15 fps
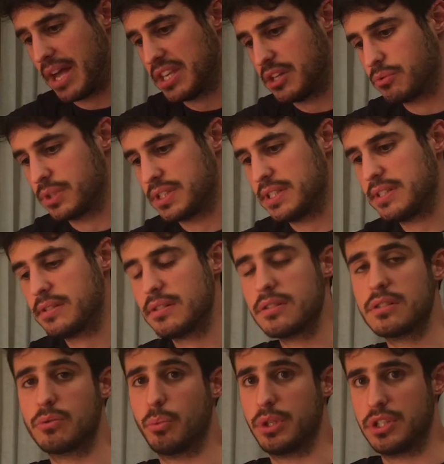magic
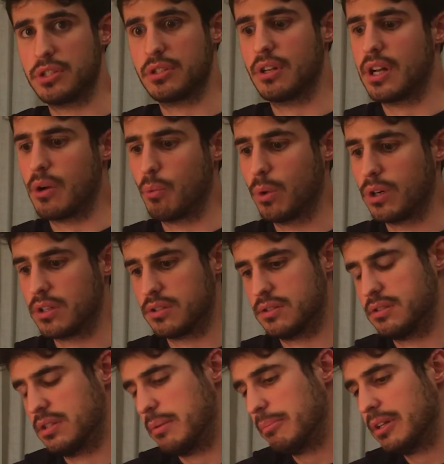resistance, which is going to work
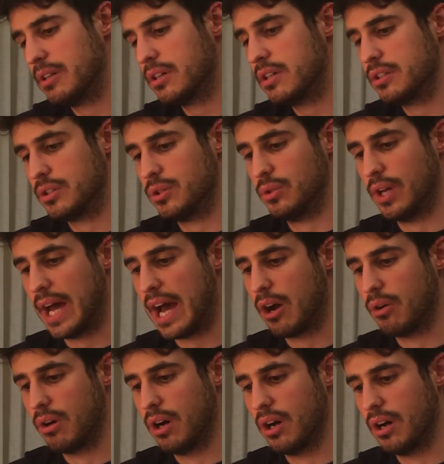similar to
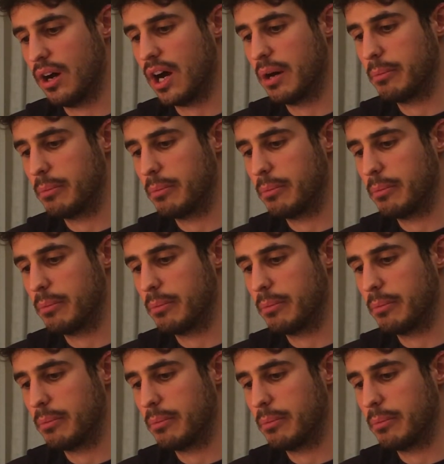how